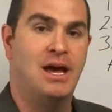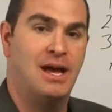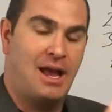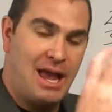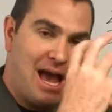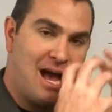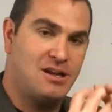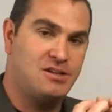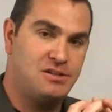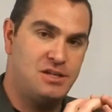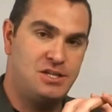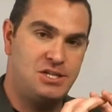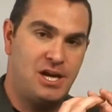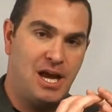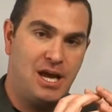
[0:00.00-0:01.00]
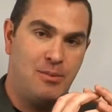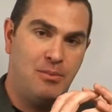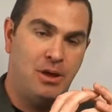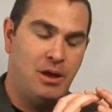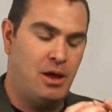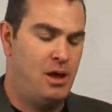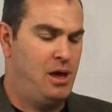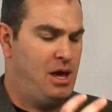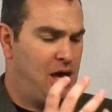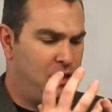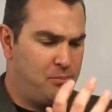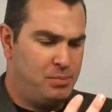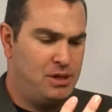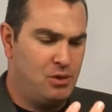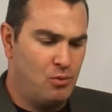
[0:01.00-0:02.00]
catch the shame
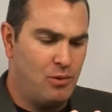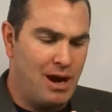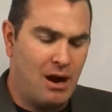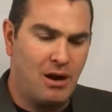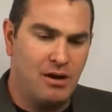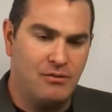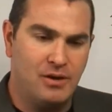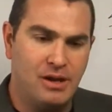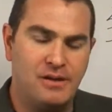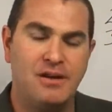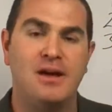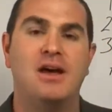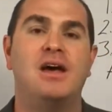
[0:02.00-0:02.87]
and be aware of it,